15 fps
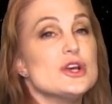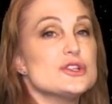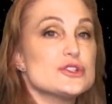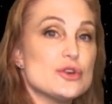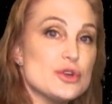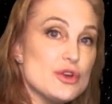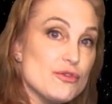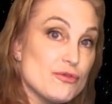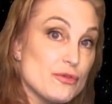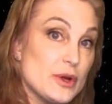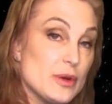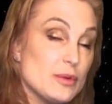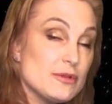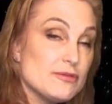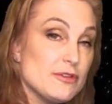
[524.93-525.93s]
So you
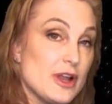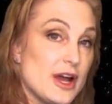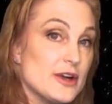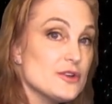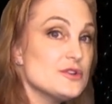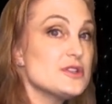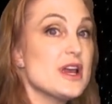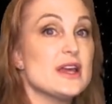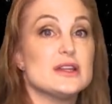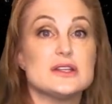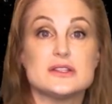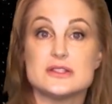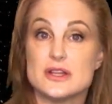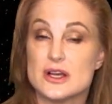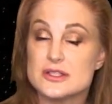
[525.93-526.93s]
frequent flyers, and
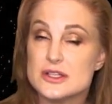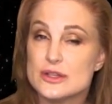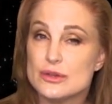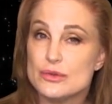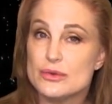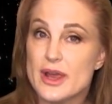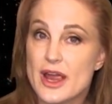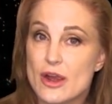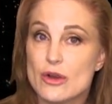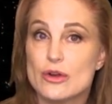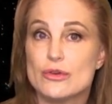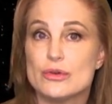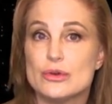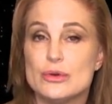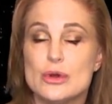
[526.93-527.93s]
this does include
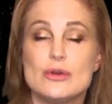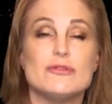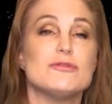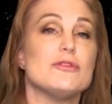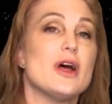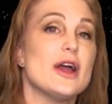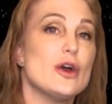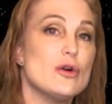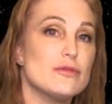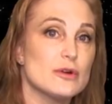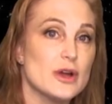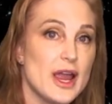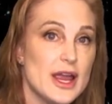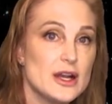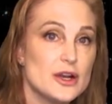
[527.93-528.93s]
aircrew who fly
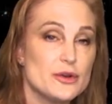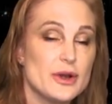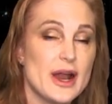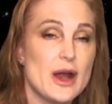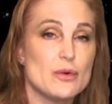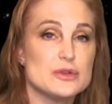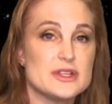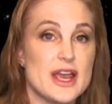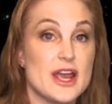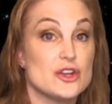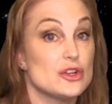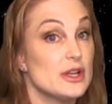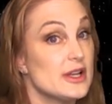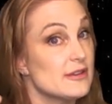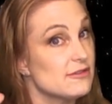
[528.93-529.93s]
over 800 hours
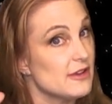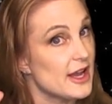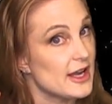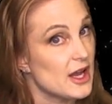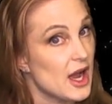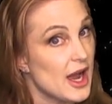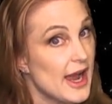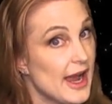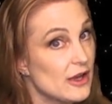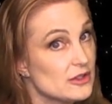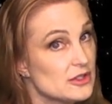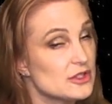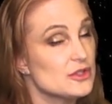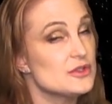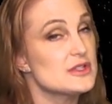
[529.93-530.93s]
annually and fly at high
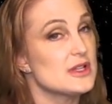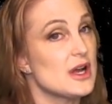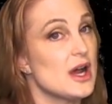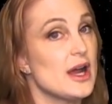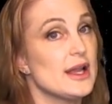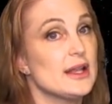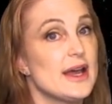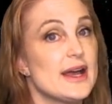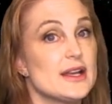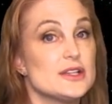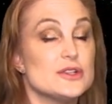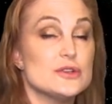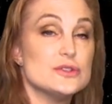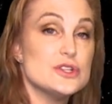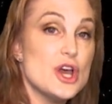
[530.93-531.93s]
altitudes and high
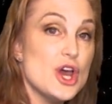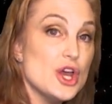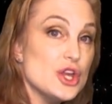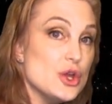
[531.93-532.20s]
latitudes,